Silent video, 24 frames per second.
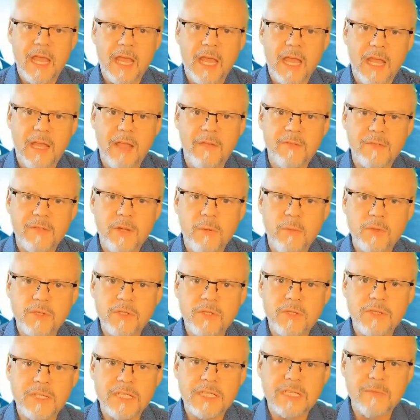Thank you for the
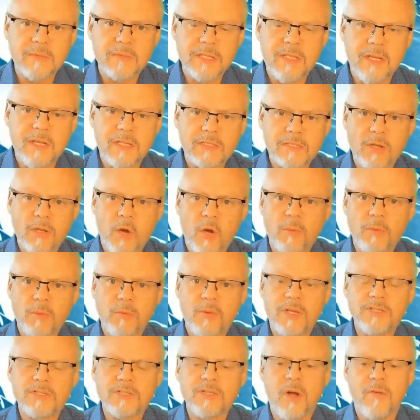opportunity to present this global
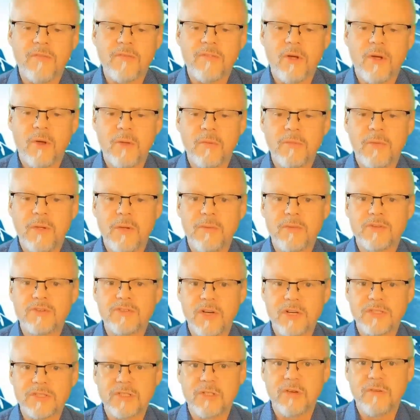risk overview, and we
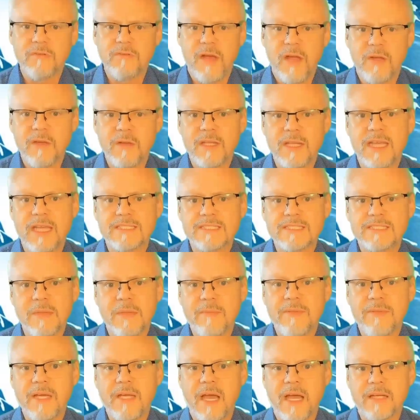trust that you found at least some
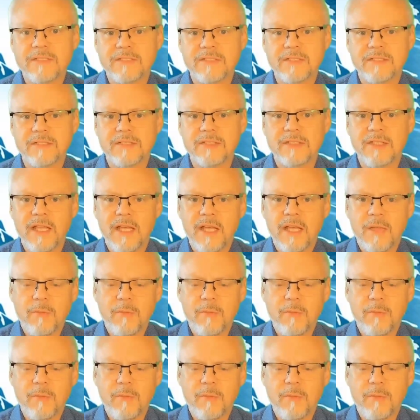of the answers,